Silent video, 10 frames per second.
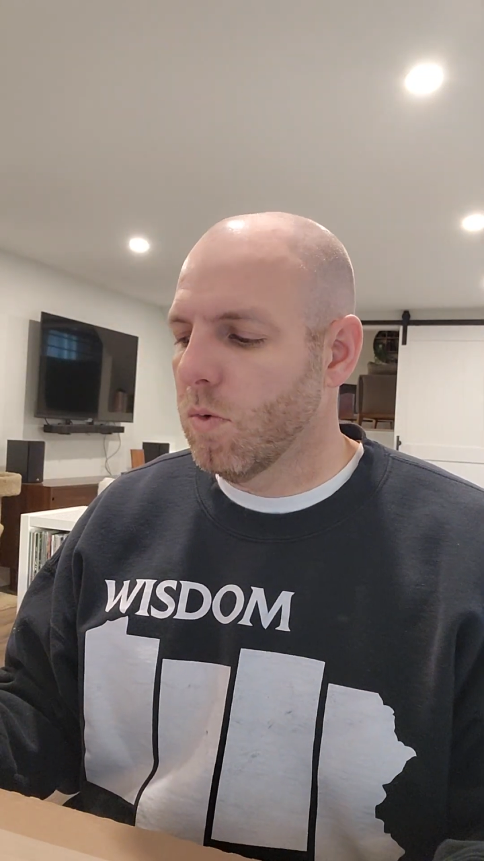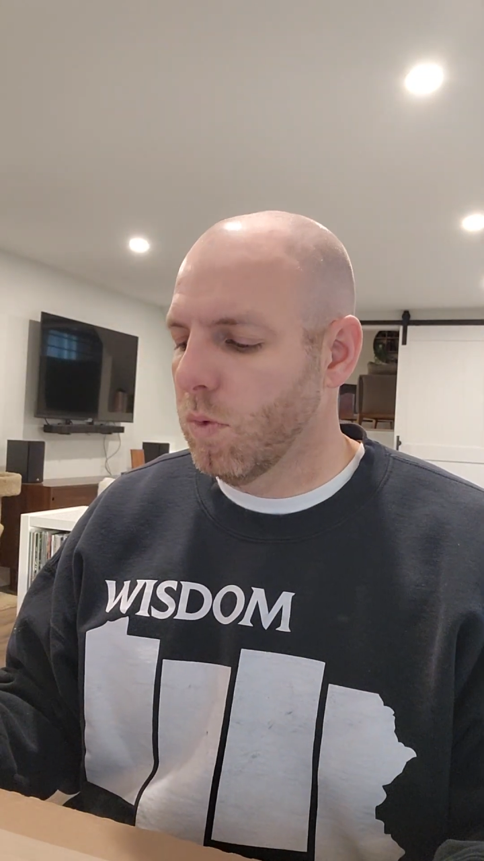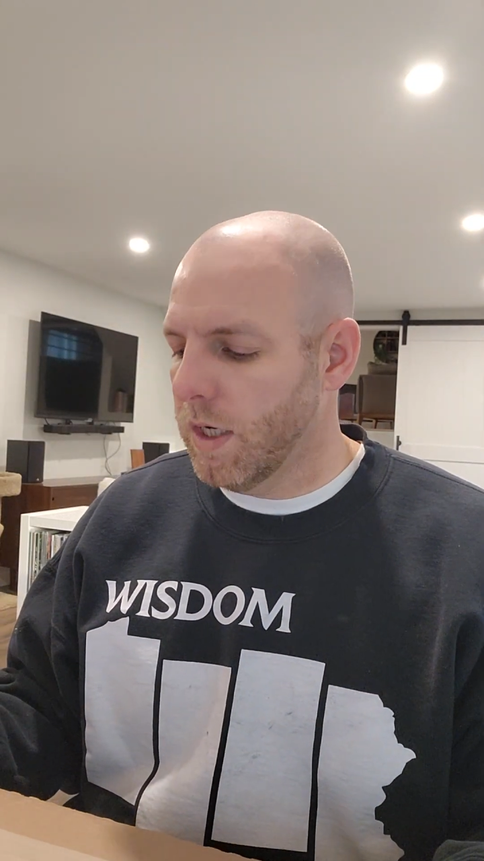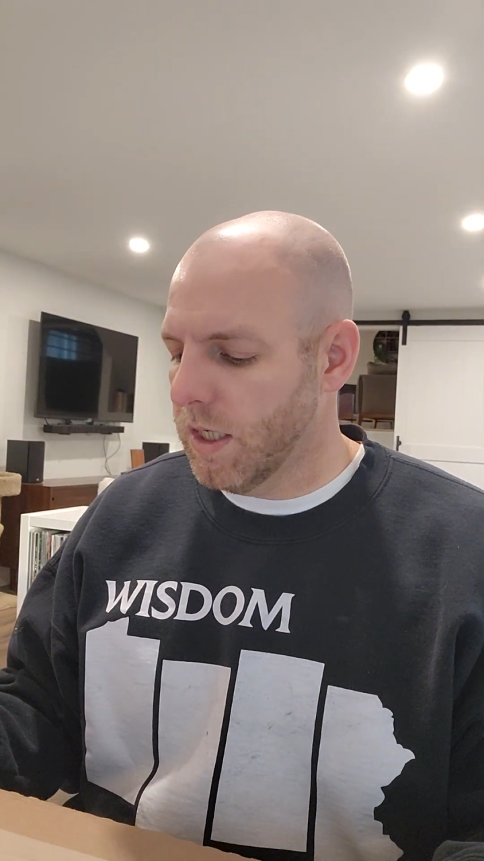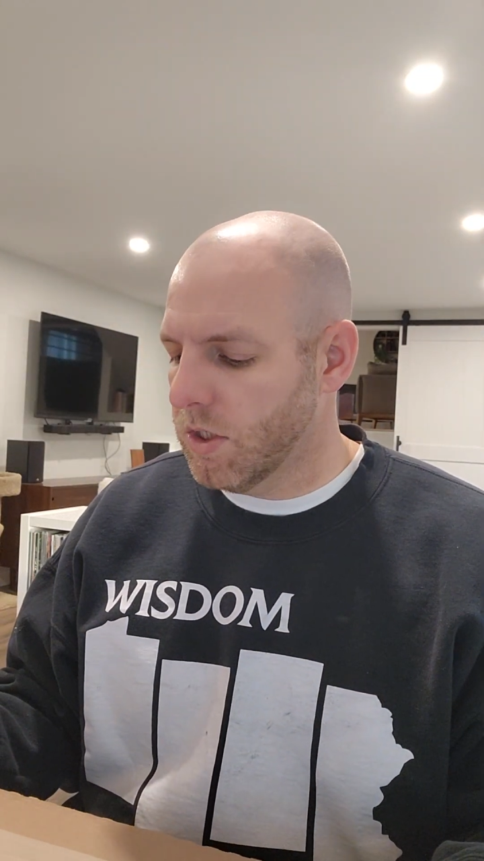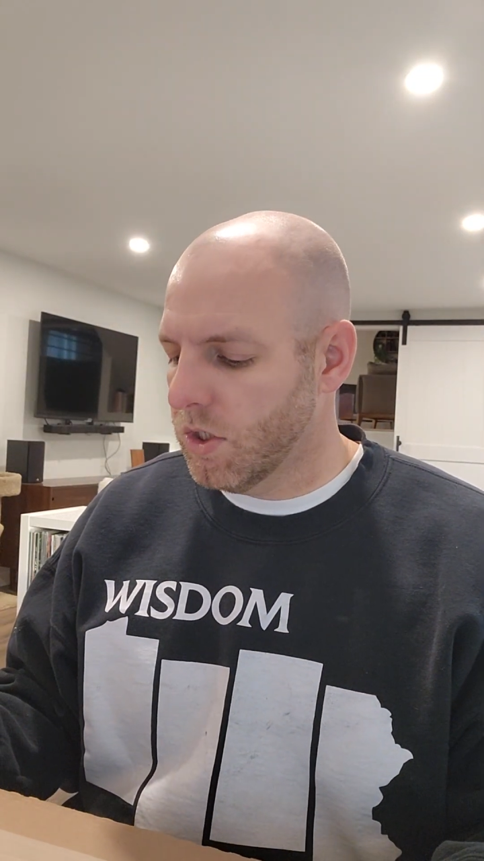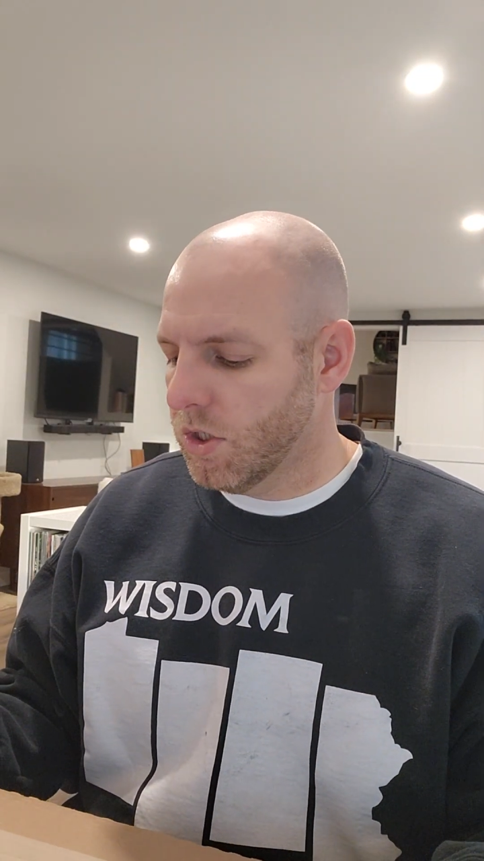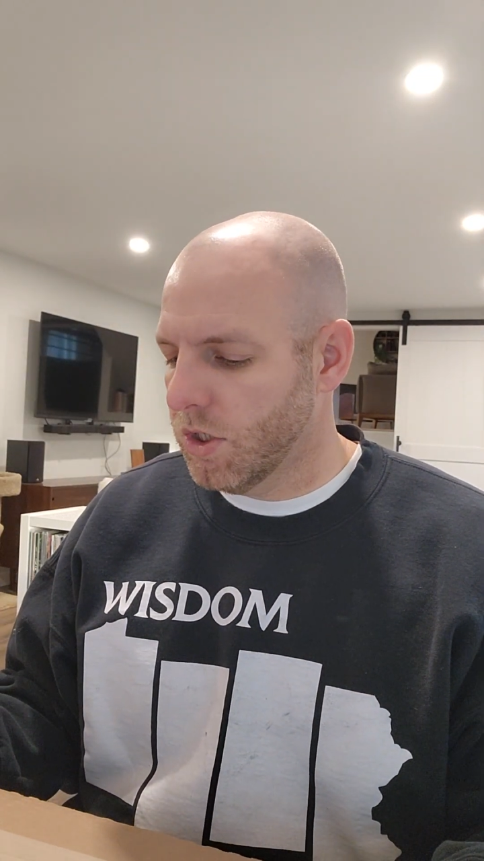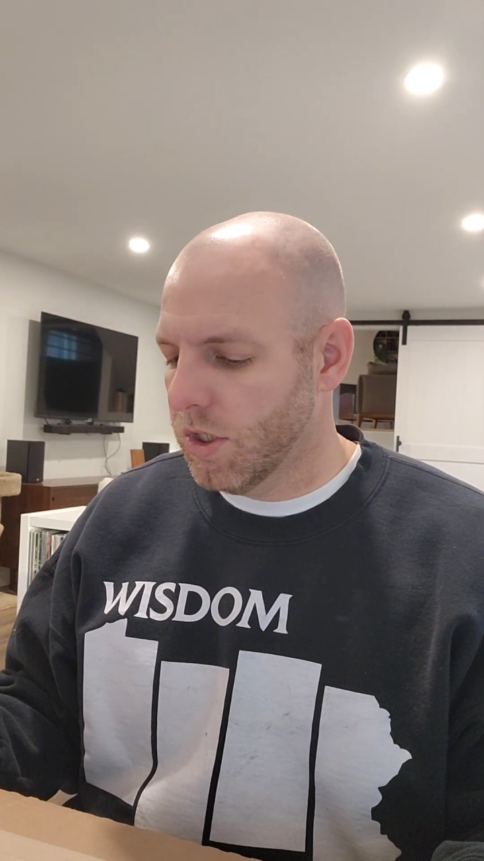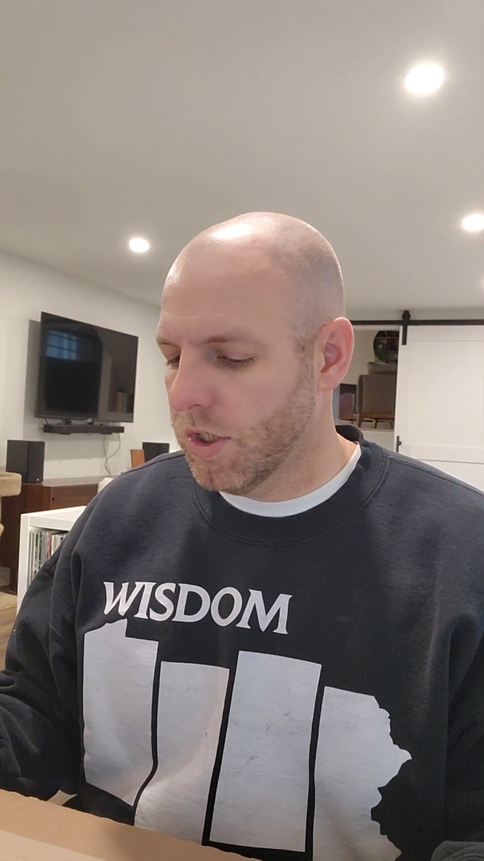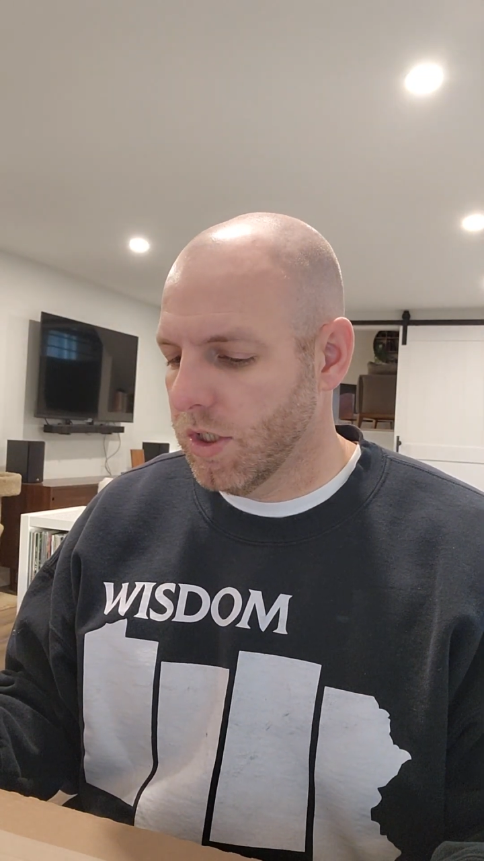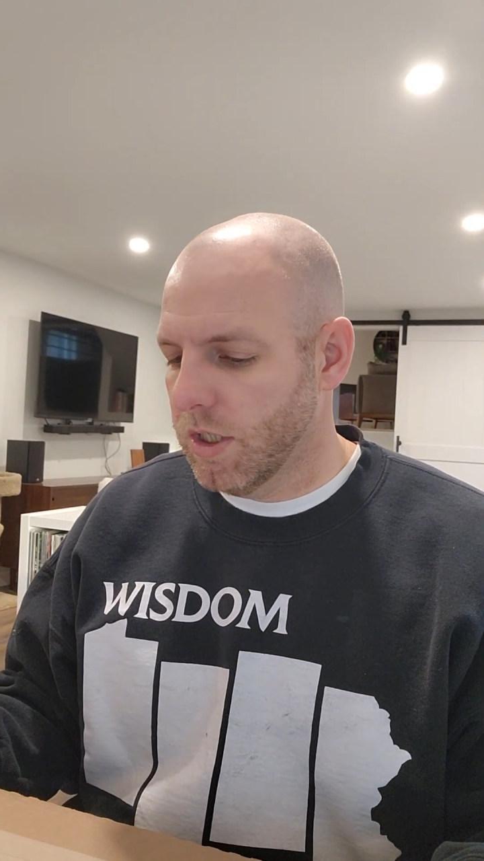which